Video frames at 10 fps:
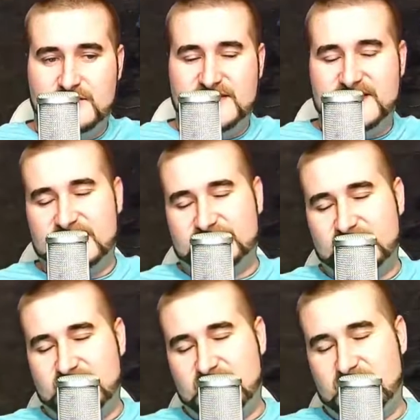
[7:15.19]
Yes, I
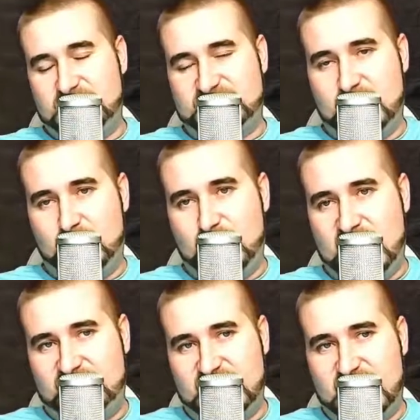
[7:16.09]
know some will
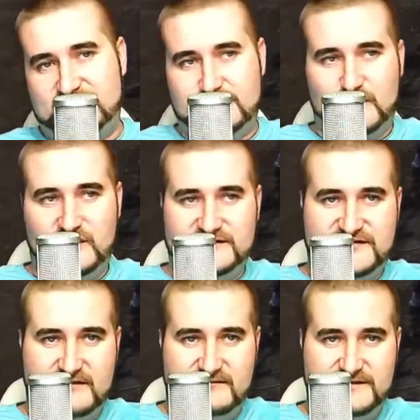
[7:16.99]
have it up for more than
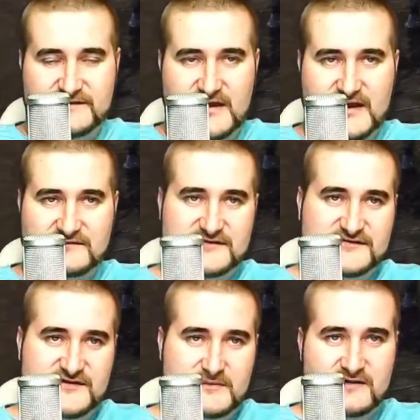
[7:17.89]
75, and
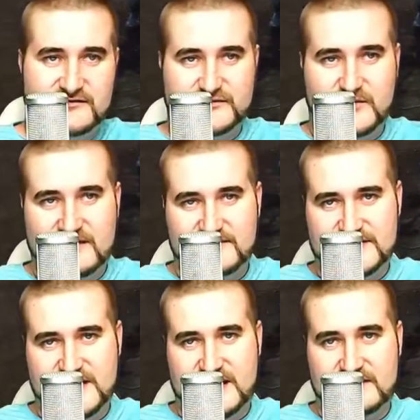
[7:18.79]
some others will have it
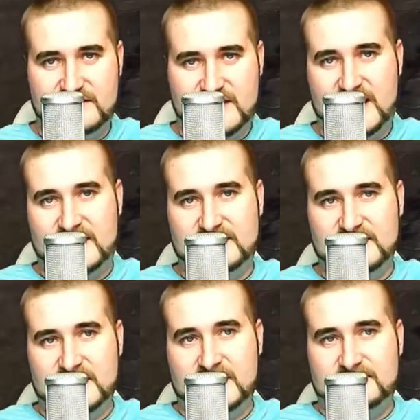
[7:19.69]
down
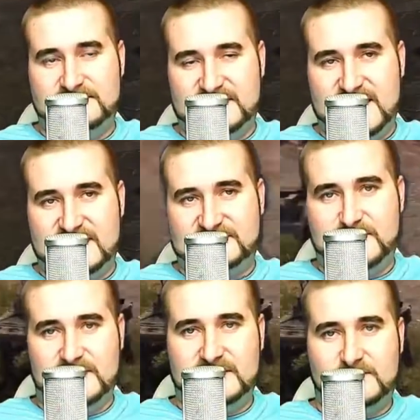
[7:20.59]
for less,
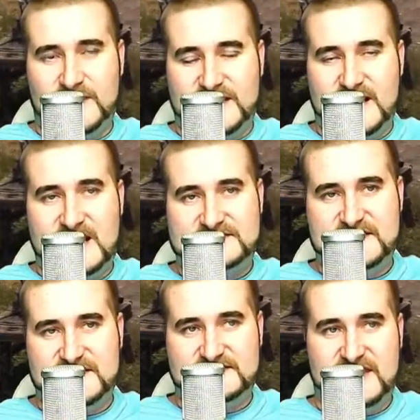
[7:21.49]
but we can't
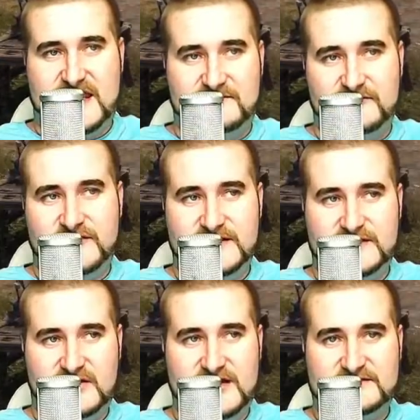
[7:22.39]
test everything,
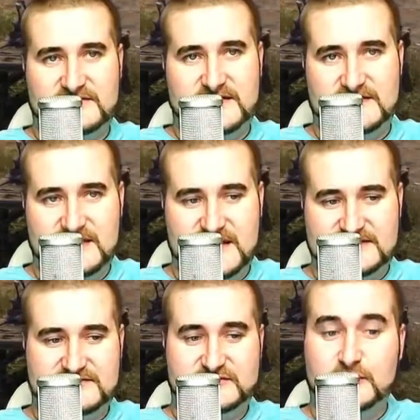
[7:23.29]
guys. It
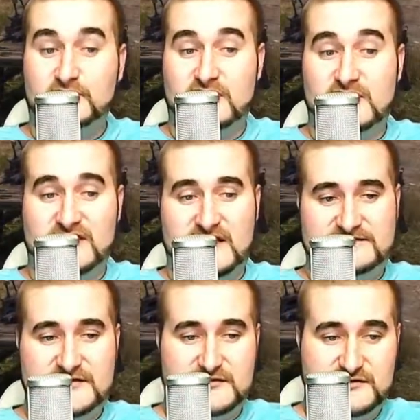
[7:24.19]
took long enough
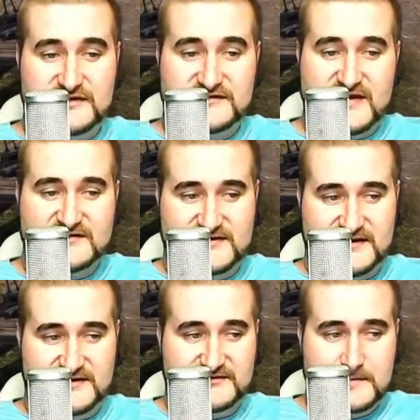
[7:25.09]
to do this as it
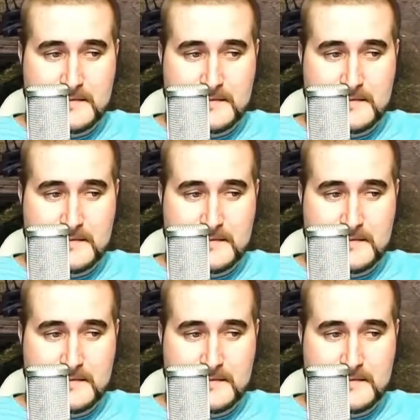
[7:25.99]
is.